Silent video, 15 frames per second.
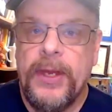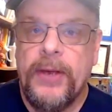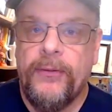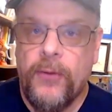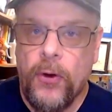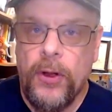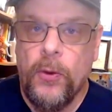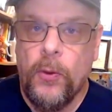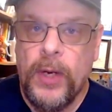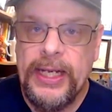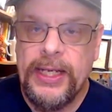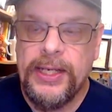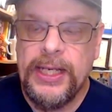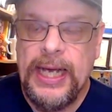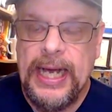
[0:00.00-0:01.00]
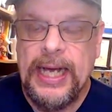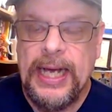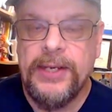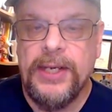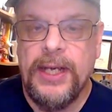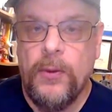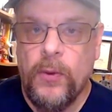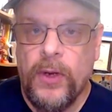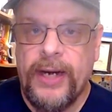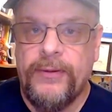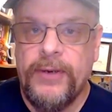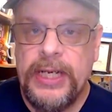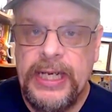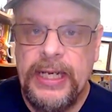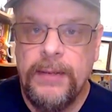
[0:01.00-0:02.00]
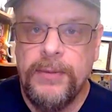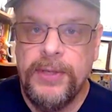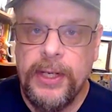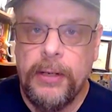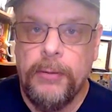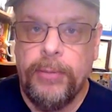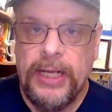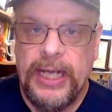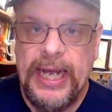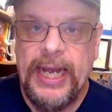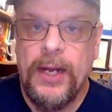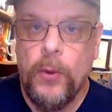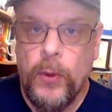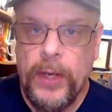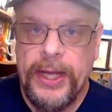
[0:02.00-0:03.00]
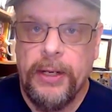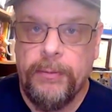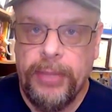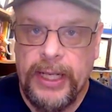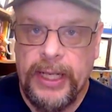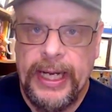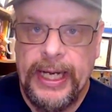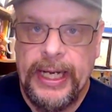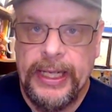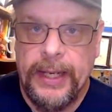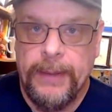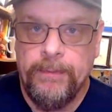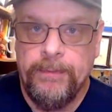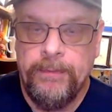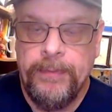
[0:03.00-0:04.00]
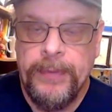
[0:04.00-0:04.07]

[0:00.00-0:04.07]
for the White Sox and whatever teams they're playing when they're playing them.